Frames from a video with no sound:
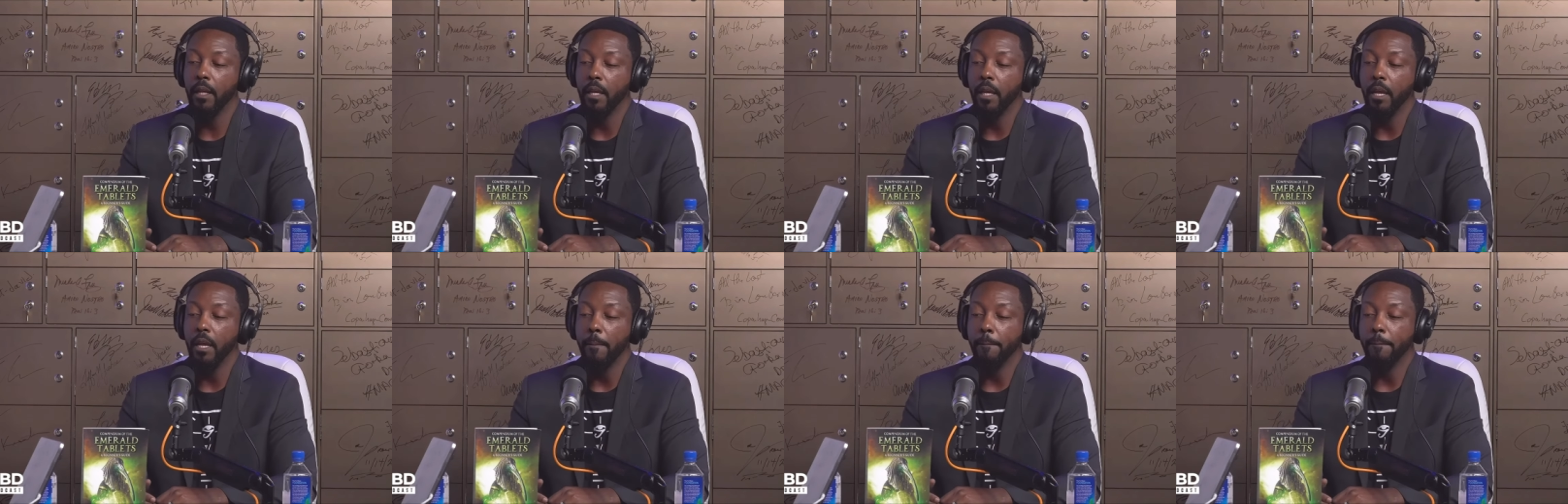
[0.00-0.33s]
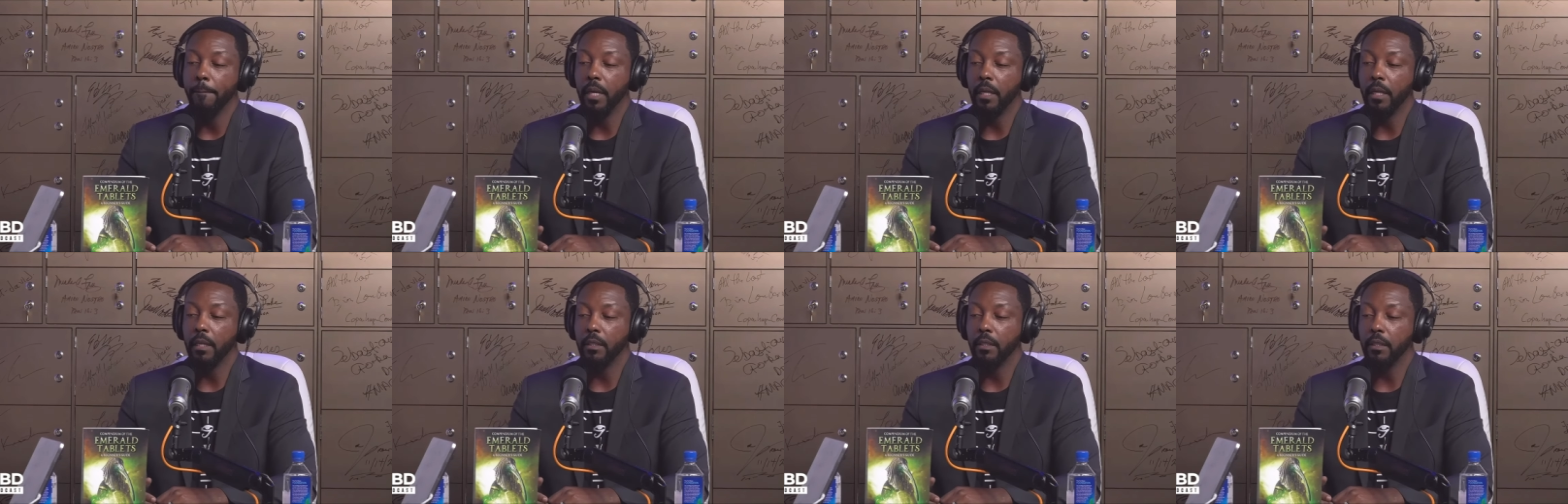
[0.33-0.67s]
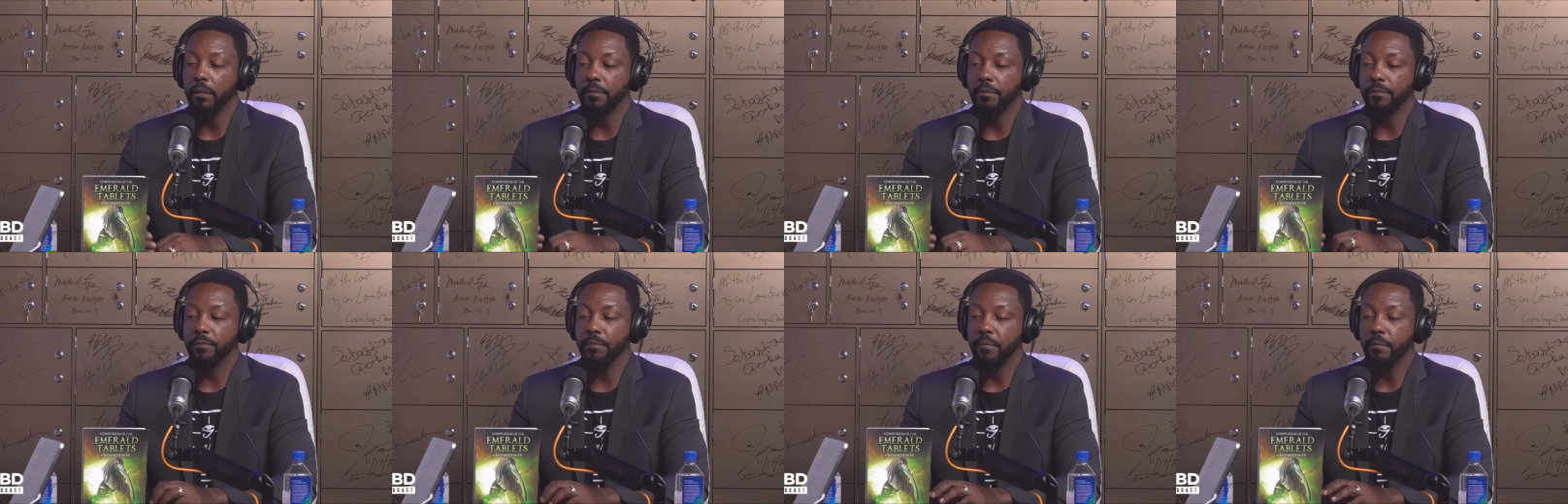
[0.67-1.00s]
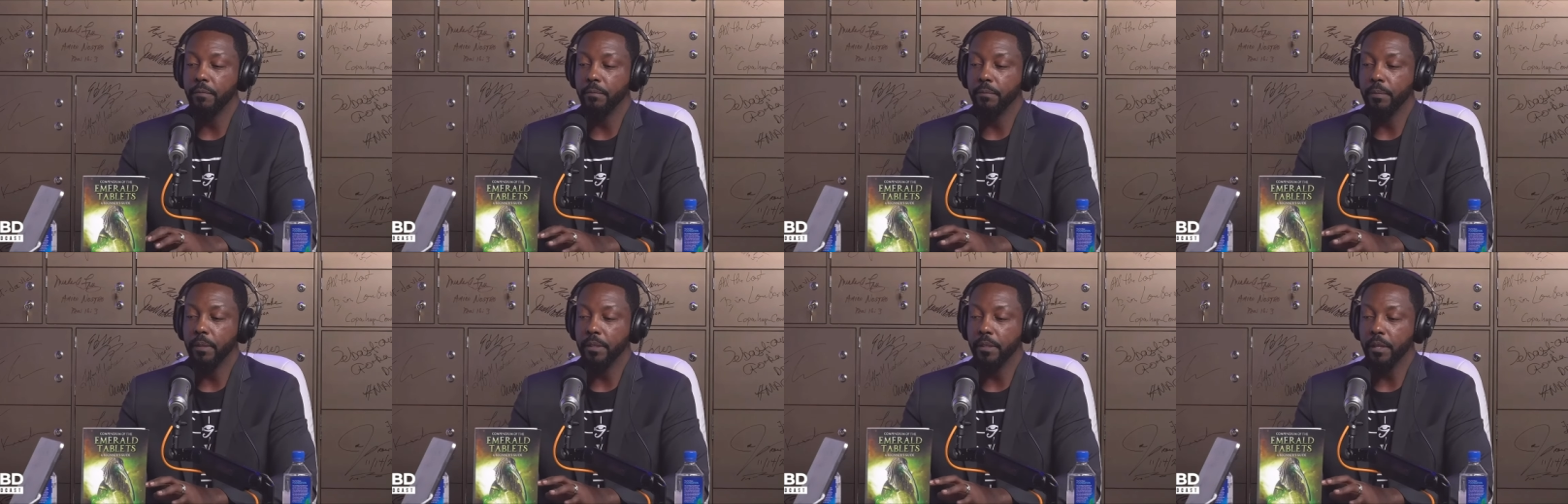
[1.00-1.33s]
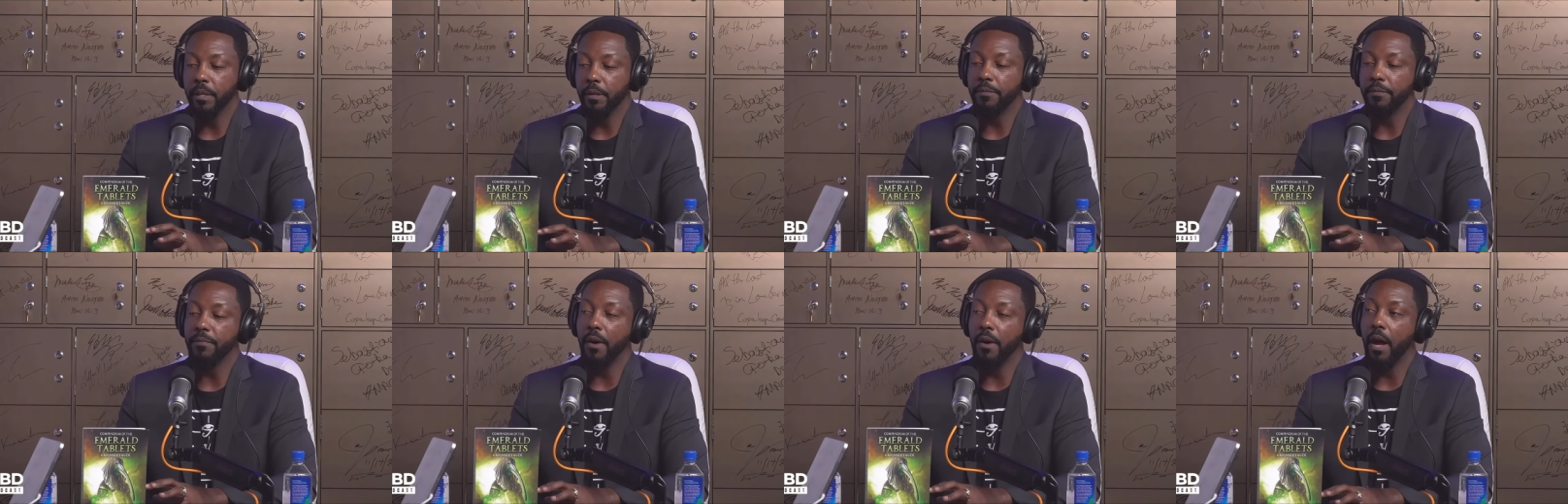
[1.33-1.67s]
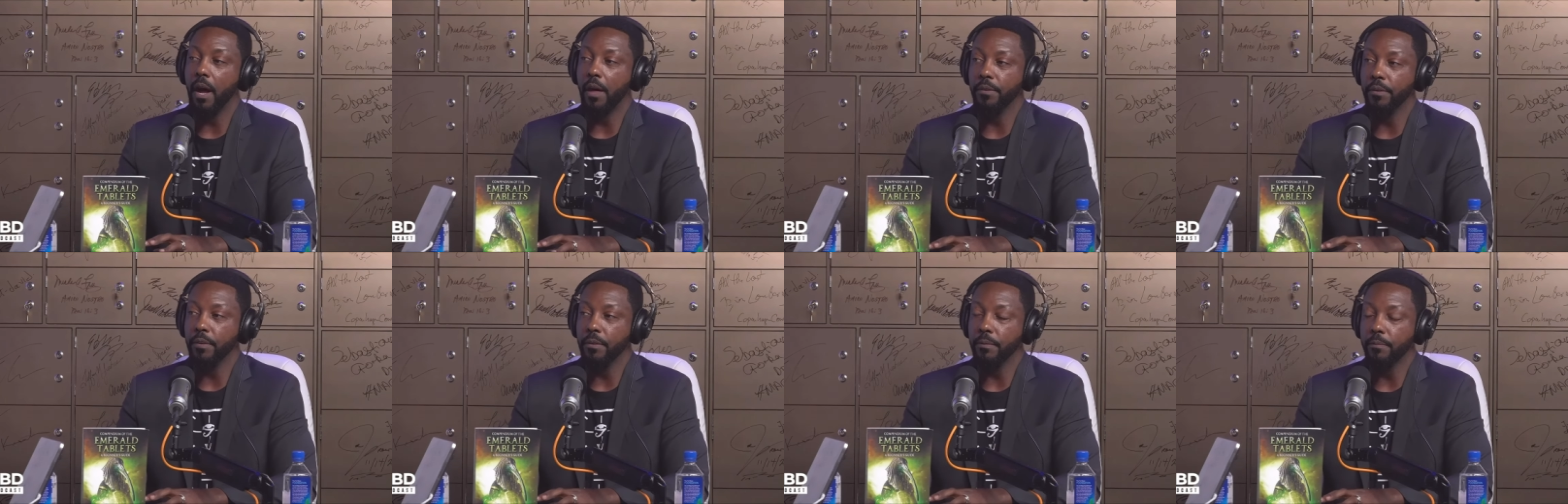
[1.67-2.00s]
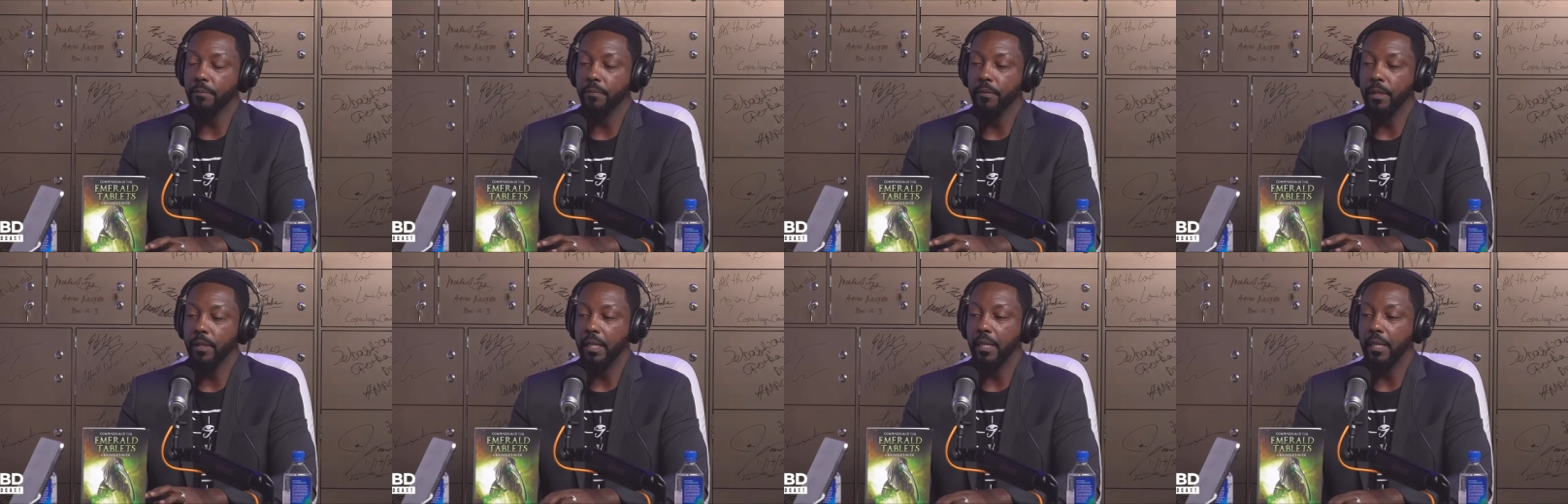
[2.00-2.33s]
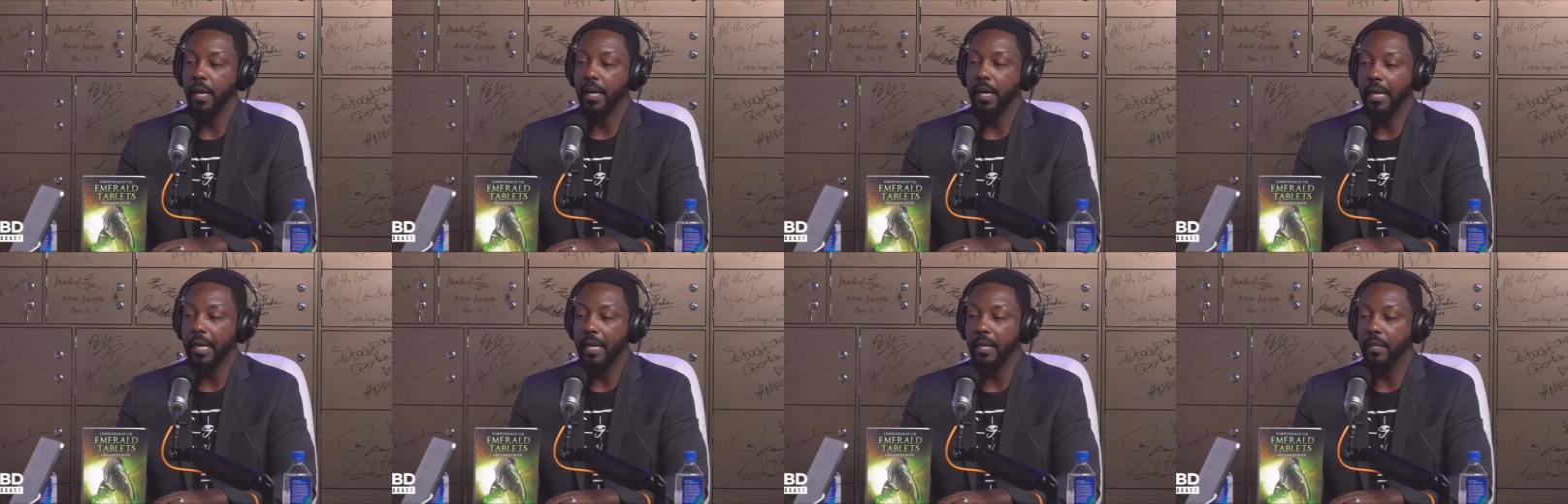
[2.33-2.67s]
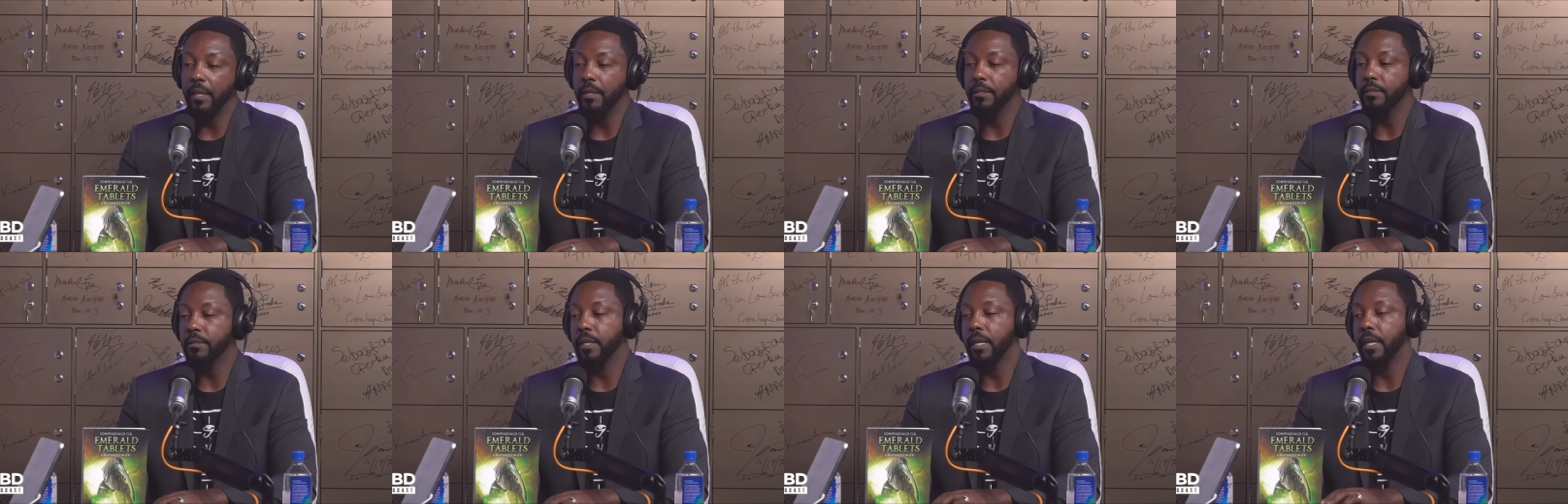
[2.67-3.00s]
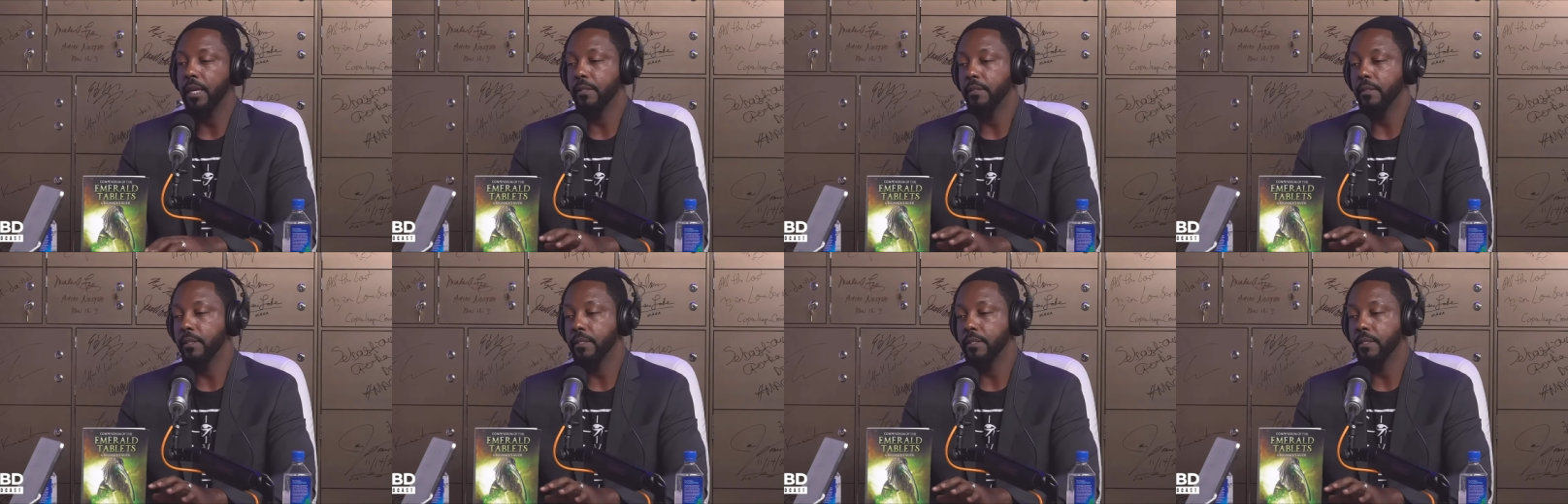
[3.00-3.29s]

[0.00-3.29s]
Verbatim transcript: But the but their father Ea Enki said,